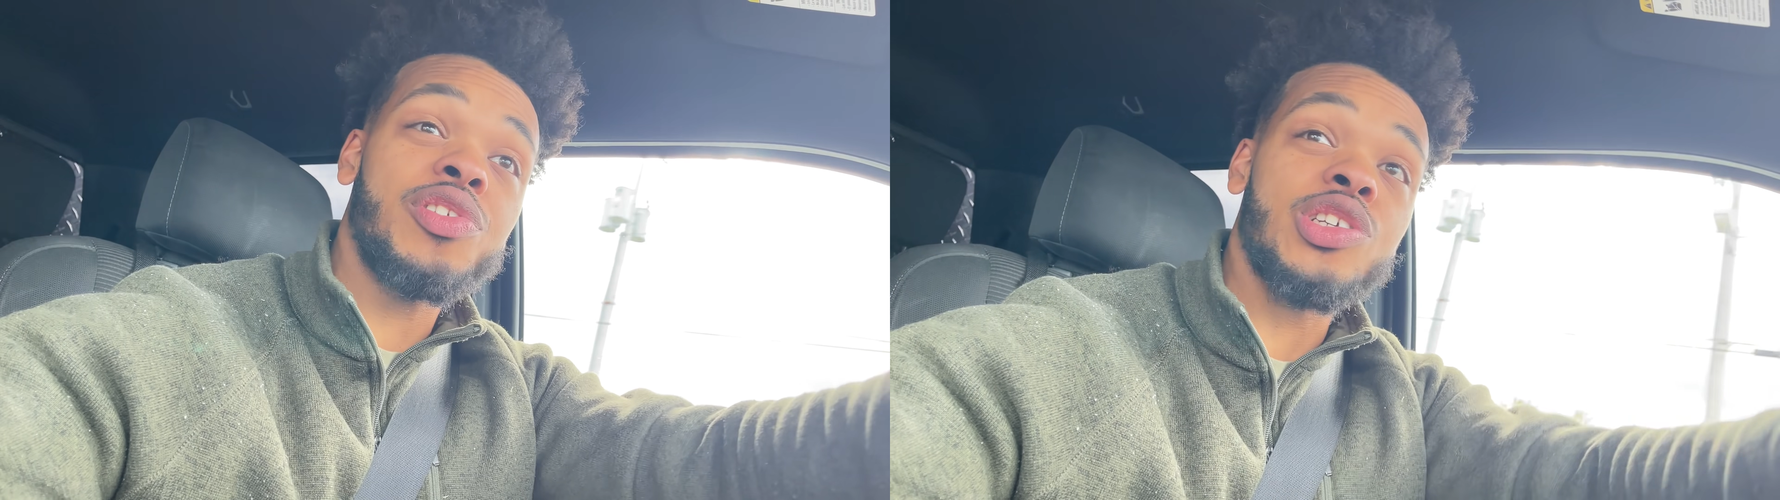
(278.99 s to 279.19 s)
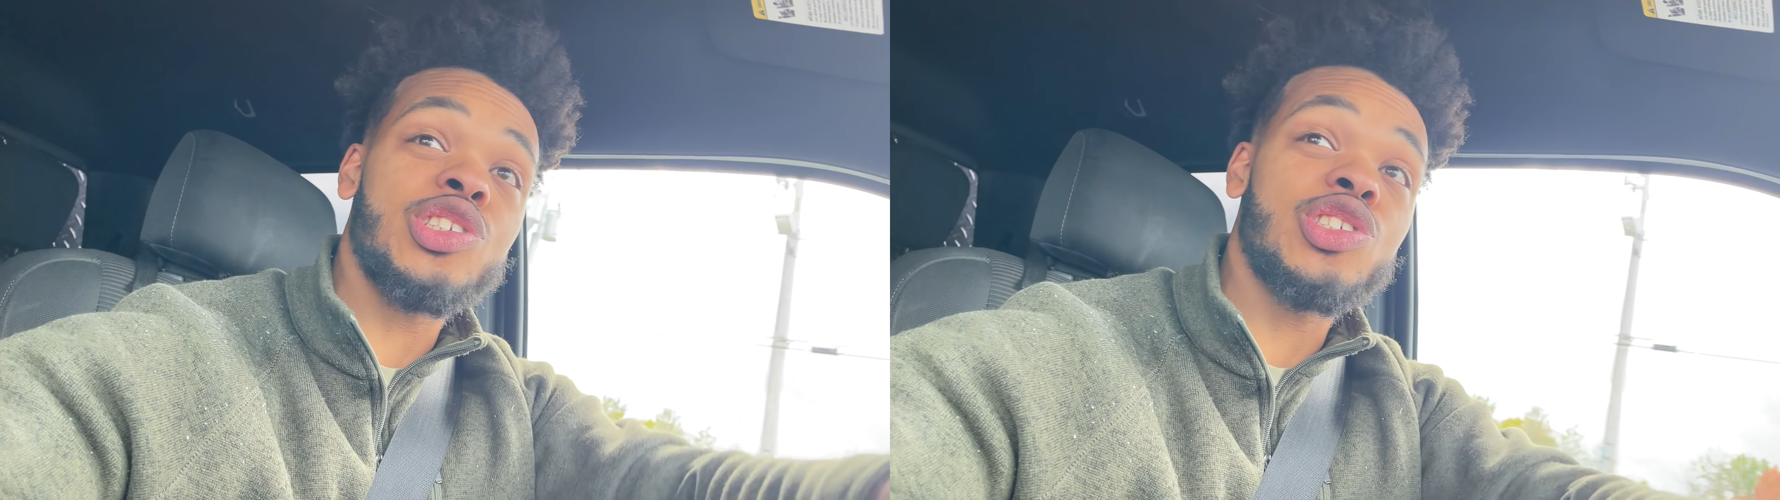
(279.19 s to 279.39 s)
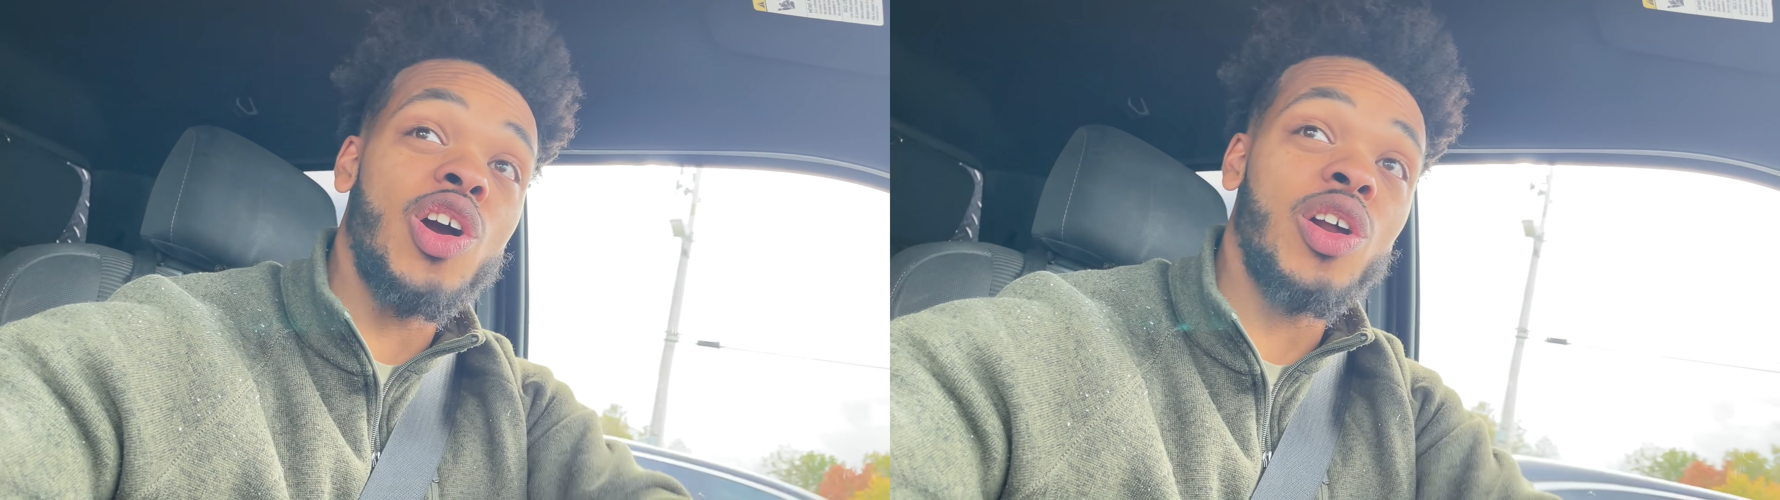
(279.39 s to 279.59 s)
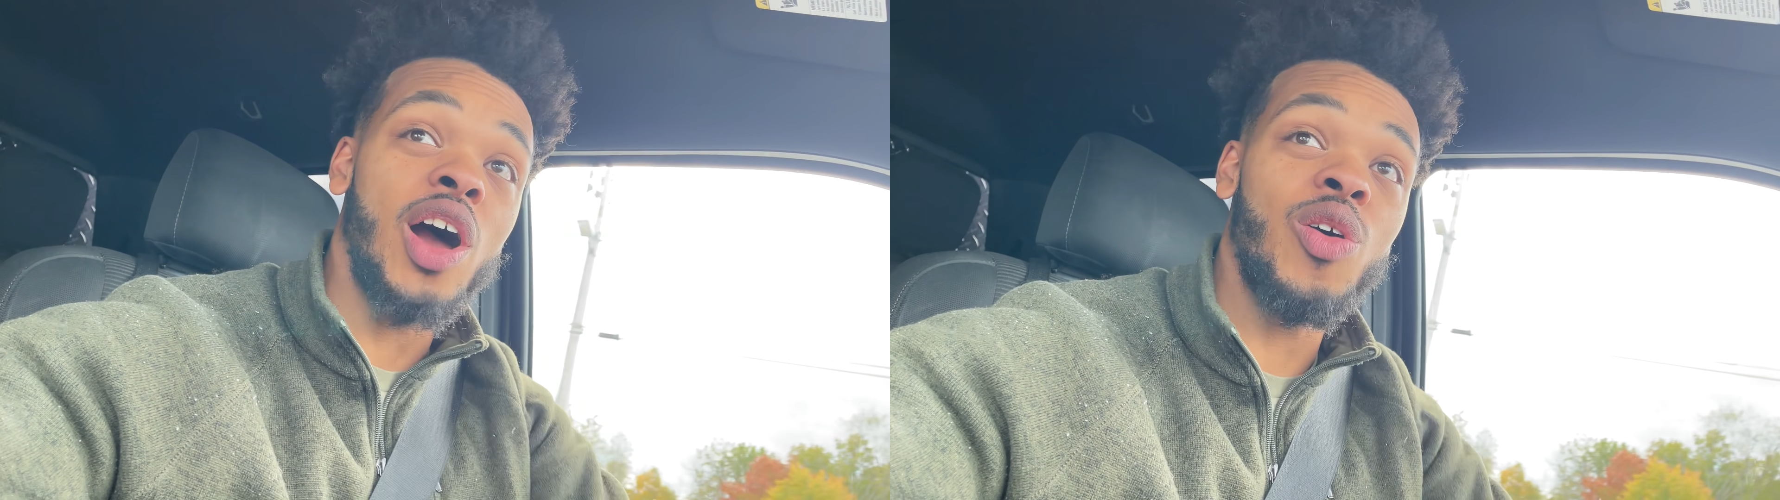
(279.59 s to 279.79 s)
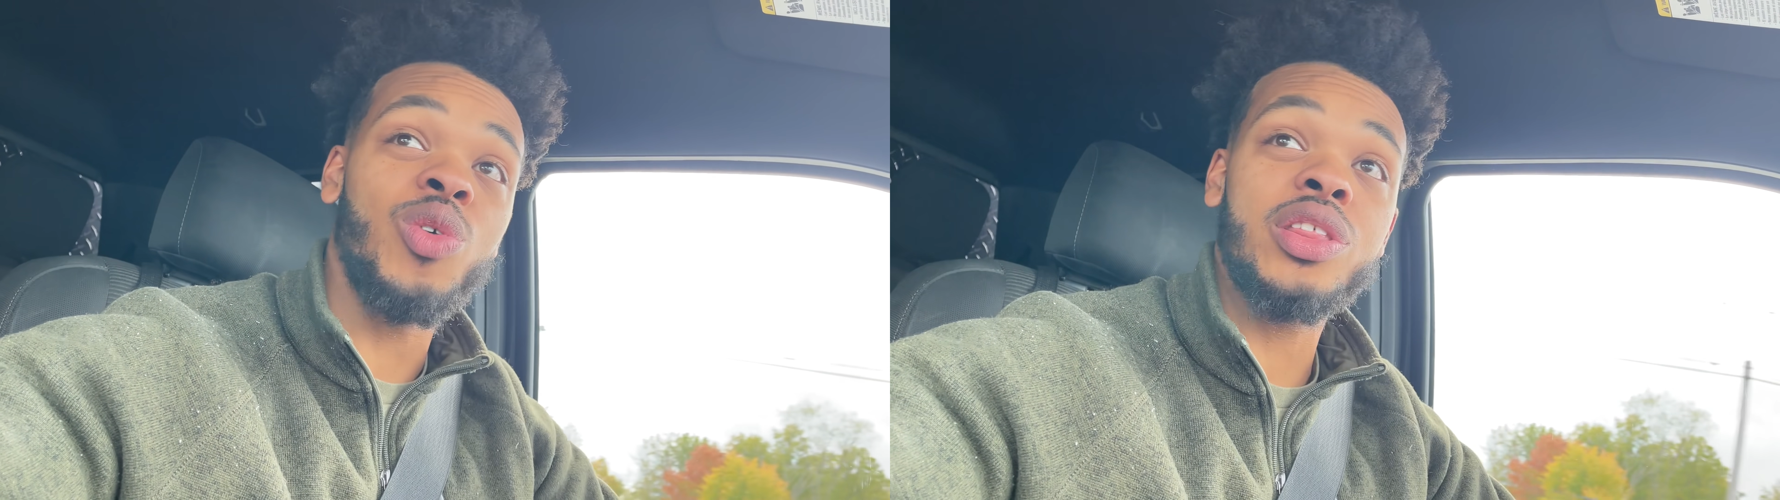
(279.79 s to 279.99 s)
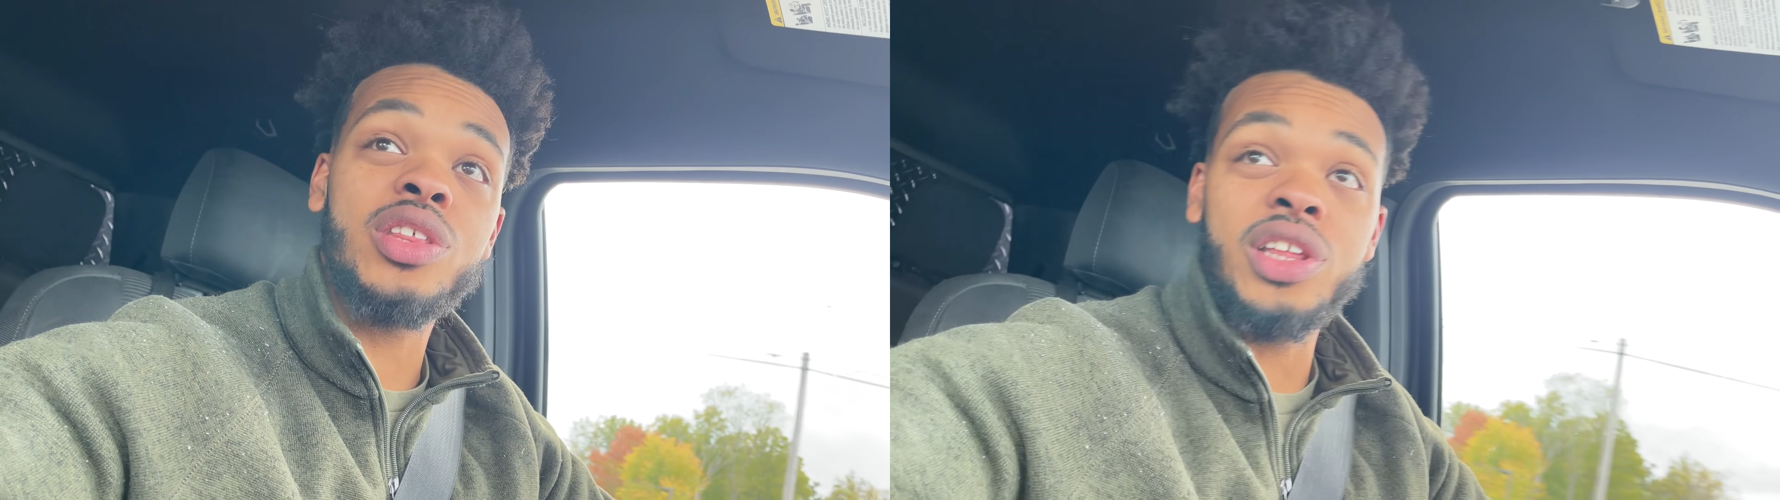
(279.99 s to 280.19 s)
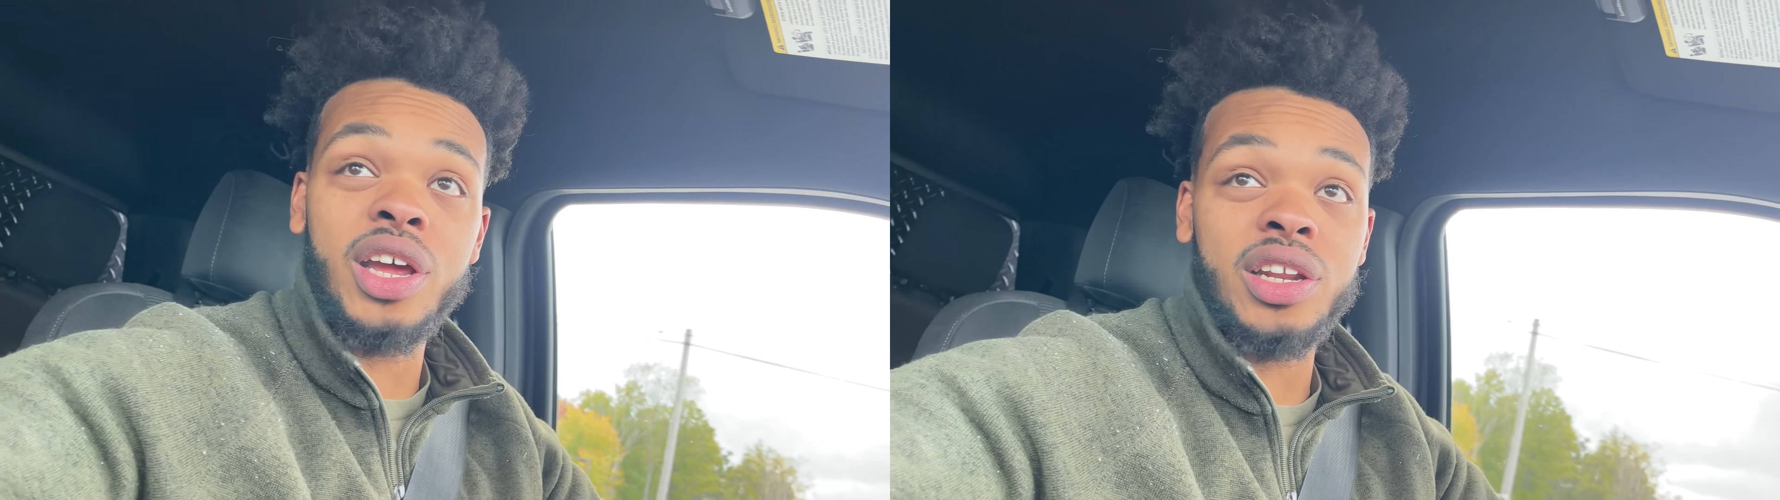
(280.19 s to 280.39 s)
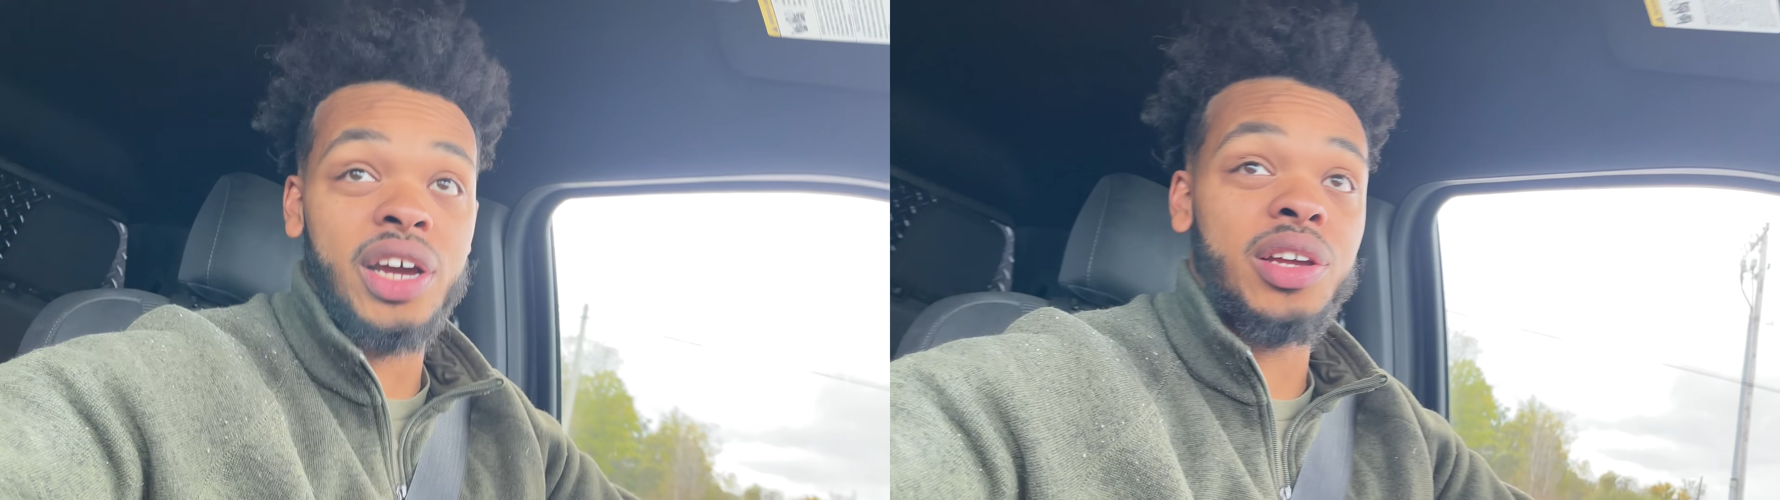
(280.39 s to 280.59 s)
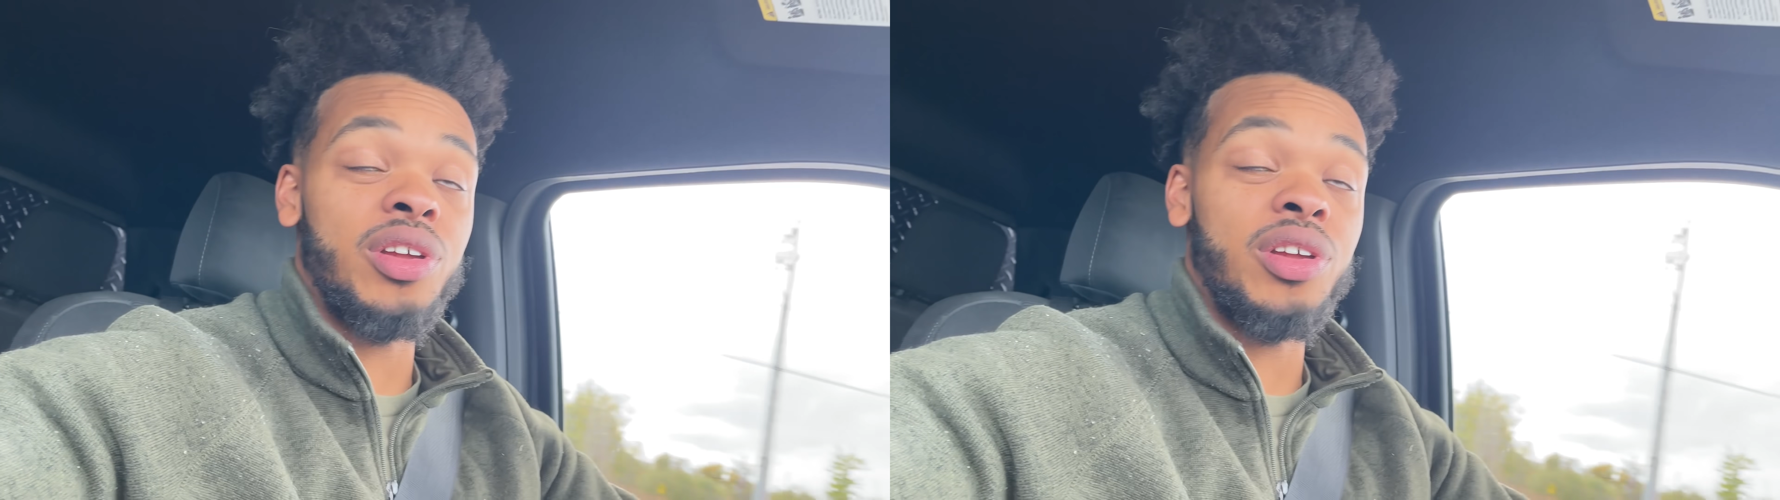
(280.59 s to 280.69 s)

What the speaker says: to start out with, and then, like,